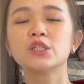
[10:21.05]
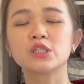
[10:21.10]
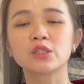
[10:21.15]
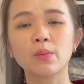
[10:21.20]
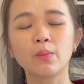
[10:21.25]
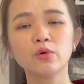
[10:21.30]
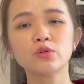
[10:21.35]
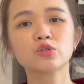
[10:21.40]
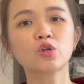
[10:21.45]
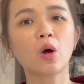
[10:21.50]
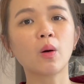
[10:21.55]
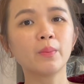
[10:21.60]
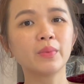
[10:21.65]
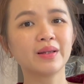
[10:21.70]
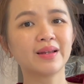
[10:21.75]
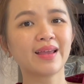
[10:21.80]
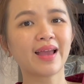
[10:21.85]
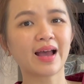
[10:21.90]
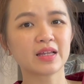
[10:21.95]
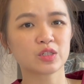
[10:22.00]
is the most
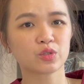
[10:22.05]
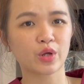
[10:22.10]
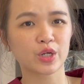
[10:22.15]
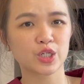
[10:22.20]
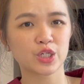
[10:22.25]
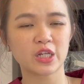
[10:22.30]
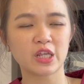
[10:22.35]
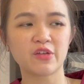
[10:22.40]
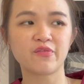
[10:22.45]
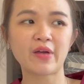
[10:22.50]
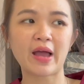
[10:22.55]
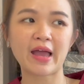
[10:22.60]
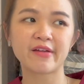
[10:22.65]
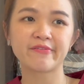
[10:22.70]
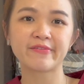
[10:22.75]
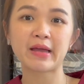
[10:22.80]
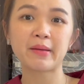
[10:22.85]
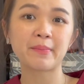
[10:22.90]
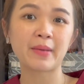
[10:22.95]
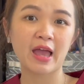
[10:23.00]
commonly asked question. If I
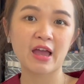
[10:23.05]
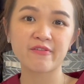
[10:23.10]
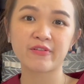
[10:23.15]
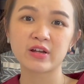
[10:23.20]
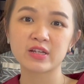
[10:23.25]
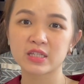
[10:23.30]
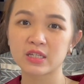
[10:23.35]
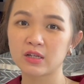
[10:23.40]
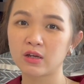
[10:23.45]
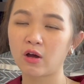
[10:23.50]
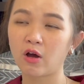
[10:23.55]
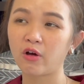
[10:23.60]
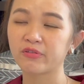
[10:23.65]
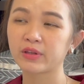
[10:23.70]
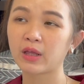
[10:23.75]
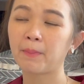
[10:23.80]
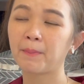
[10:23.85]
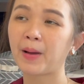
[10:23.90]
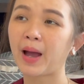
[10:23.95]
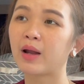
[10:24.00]
get my FRC
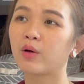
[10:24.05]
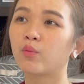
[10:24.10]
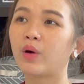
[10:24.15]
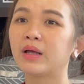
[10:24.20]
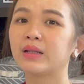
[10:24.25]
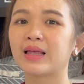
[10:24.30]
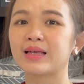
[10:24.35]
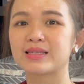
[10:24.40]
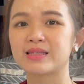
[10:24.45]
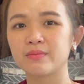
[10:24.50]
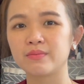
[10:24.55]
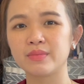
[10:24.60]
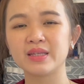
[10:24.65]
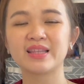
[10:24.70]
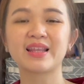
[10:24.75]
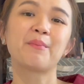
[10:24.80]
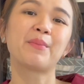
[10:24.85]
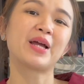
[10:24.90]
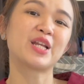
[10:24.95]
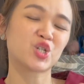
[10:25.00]
after part one, does it mean
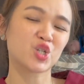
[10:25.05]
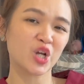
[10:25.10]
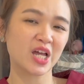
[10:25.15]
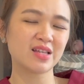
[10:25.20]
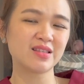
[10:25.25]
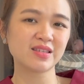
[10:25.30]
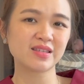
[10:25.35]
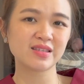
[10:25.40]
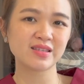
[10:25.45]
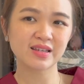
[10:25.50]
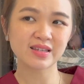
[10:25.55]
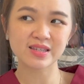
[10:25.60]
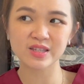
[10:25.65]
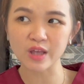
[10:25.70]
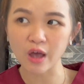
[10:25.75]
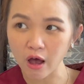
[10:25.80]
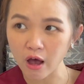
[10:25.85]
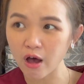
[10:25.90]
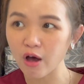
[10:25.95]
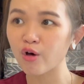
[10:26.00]
that my
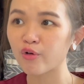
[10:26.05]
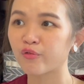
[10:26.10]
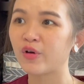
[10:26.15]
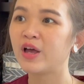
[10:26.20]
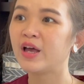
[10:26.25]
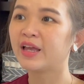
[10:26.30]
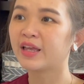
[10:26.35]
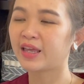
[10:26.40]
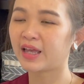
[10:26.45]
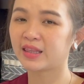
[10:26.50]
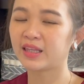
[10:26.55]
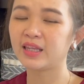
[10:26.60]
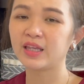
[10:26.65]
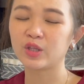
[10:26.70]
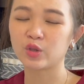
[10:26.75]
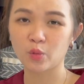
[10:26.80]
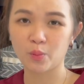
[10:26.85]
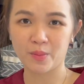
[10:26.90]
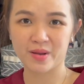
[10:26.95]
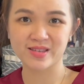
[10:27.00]
chances of getting
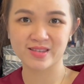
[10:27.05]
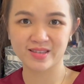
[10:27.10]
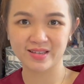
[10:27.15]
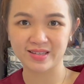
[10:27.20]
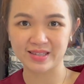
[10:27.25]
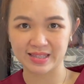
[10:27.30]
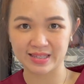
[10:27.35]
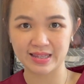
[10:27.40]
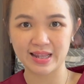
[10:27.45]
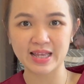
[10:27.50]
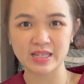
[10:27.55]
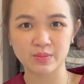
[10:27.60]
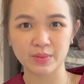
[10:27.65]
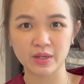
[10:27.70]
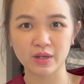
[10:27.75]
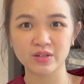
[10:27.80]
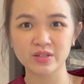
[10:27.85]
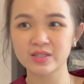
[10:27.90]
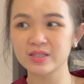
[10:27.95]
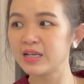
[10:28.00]
into master is less?
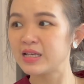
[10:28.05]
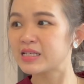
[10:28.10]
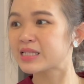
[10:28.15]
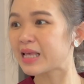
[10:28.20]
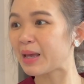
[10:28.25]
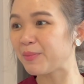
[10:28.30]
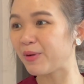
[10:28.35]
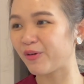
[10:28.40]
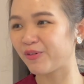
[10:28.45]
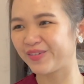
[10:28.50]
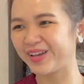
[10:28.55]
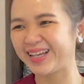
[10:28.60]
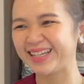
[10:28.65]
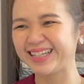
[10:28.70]
Because some of,